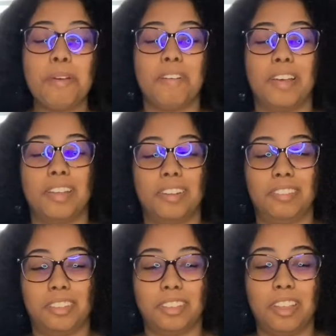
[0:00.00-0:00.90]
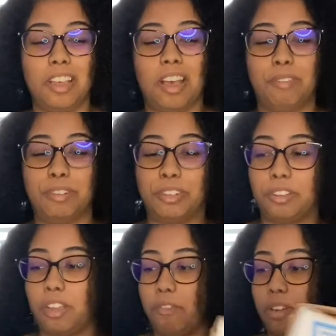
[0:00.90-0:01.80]
but anyways, I'm gonna show
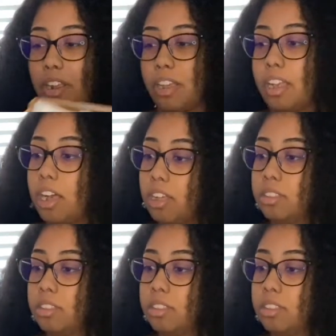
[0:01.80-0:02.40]
y'all what I got.